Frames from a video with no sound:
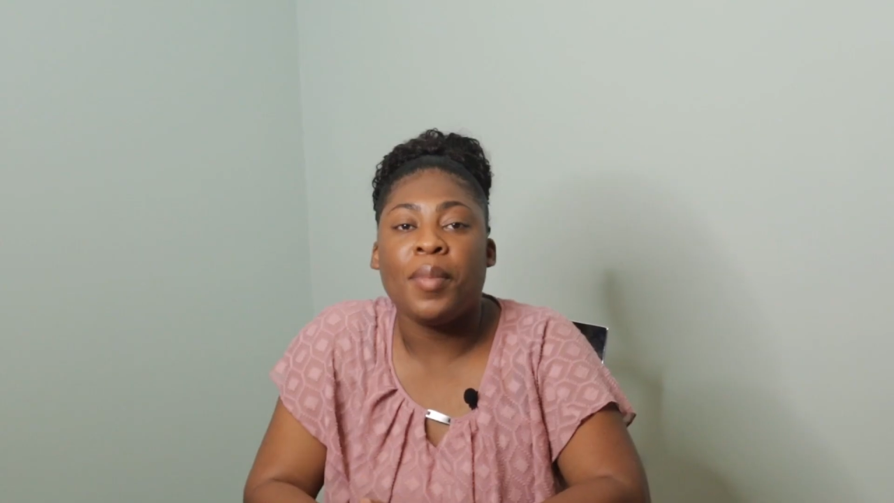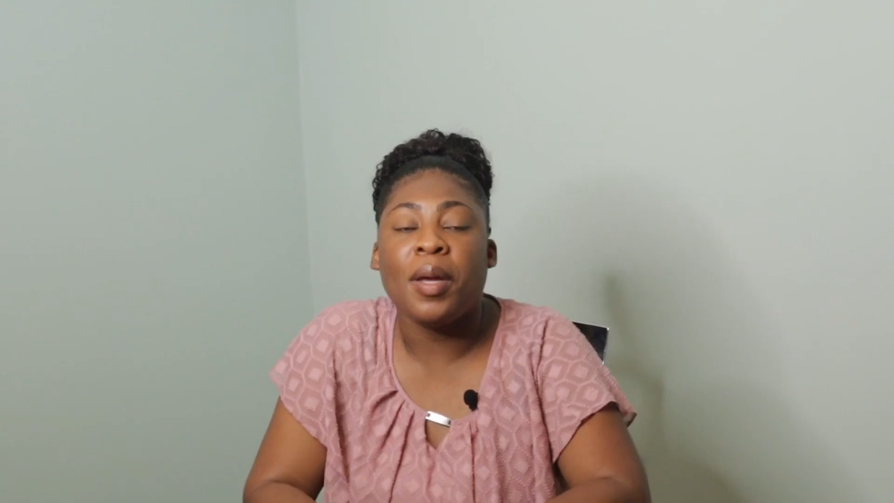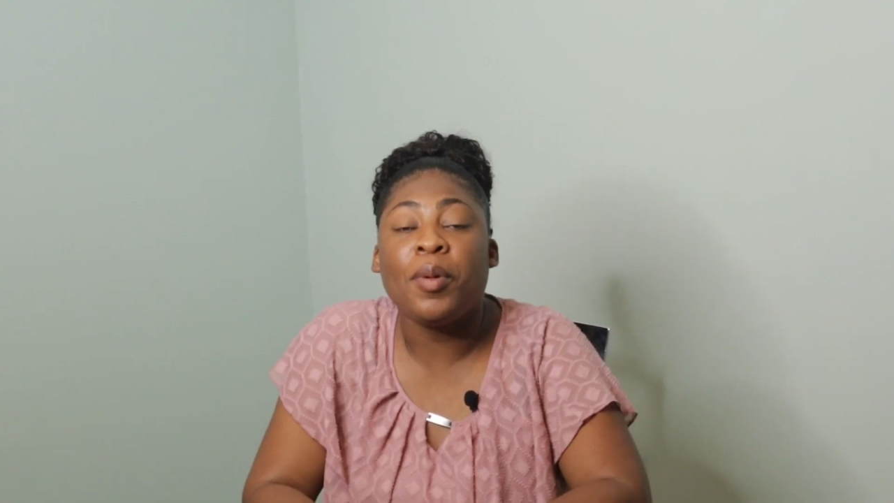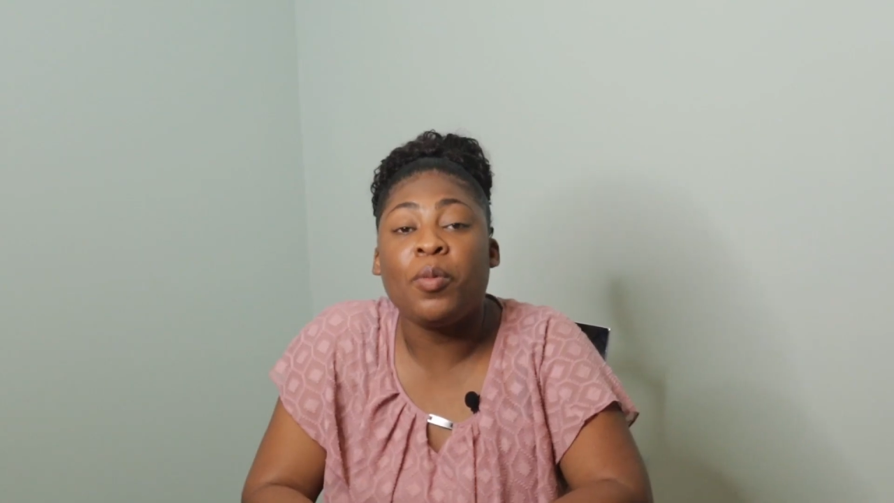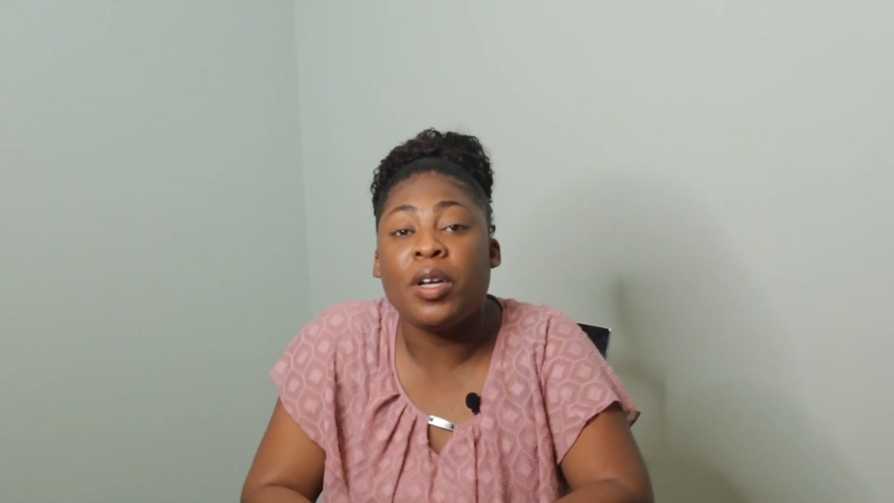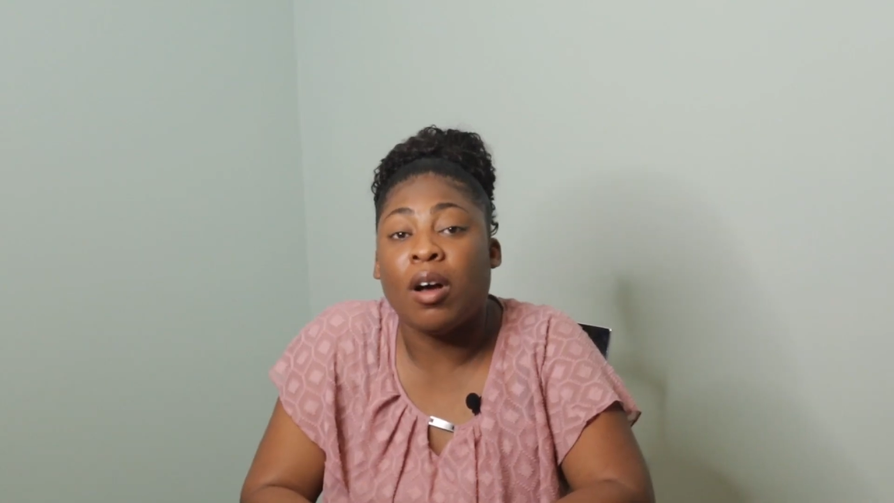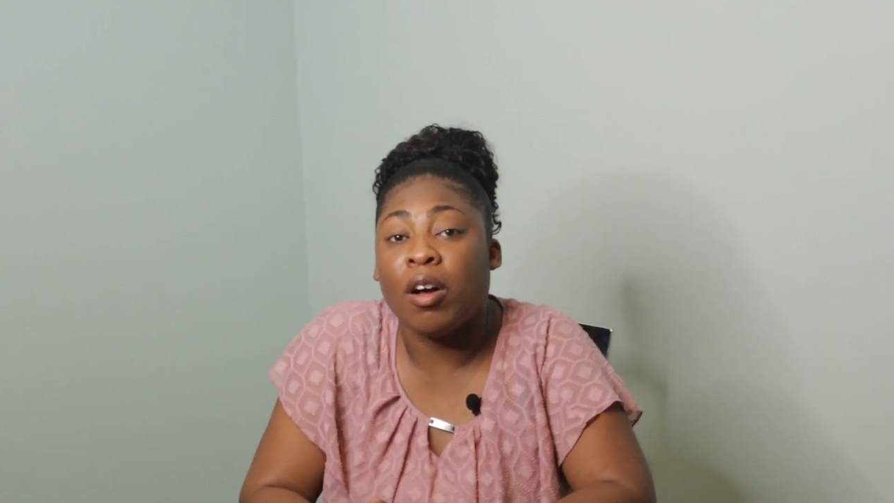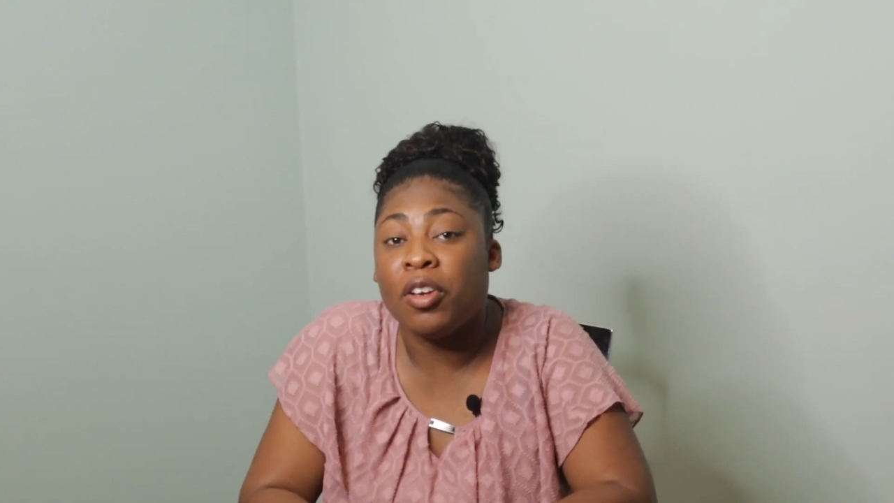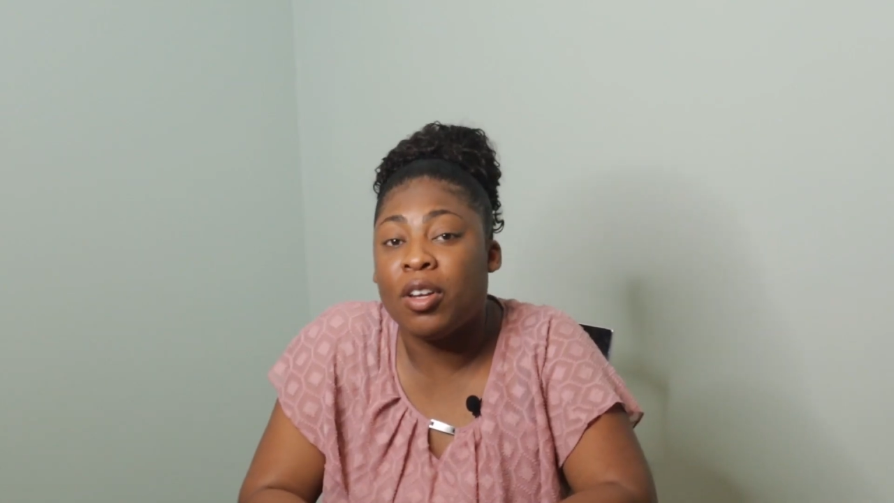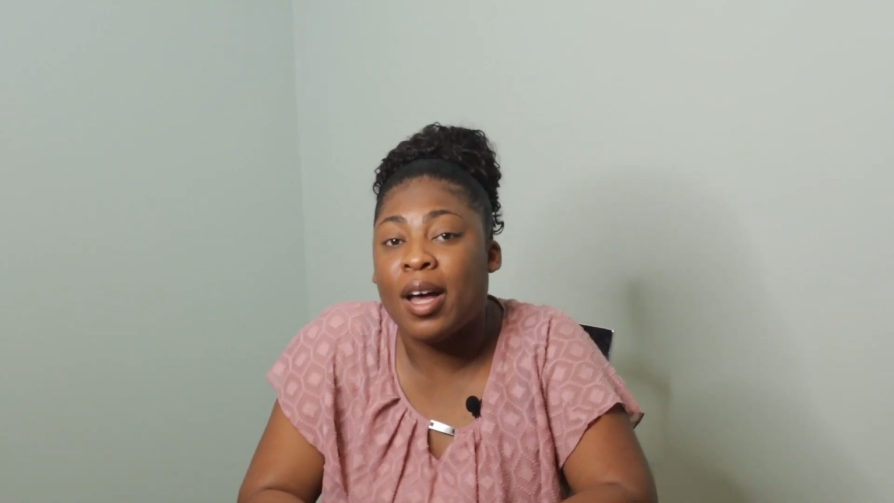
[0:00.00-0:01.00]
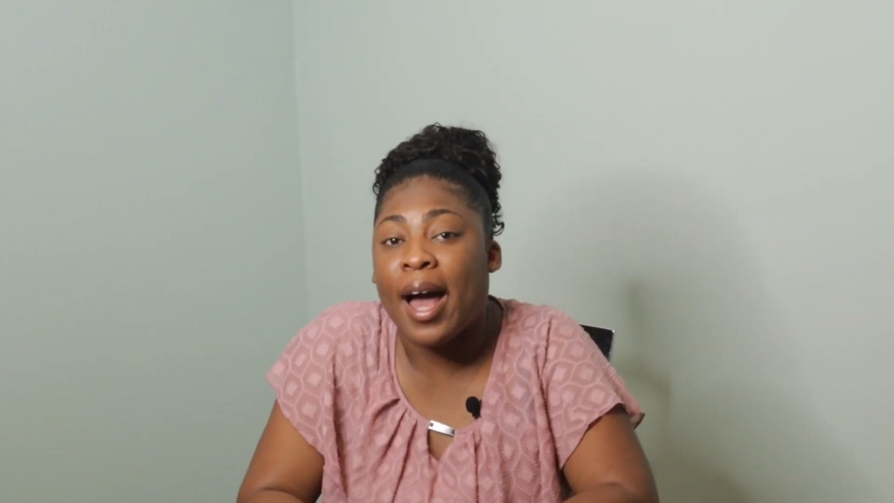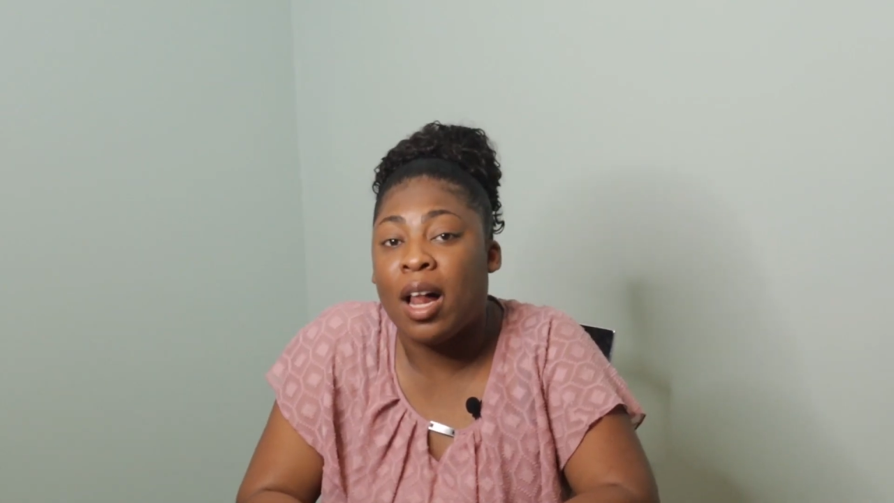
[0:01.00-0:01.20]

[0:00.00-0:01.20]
People with ocular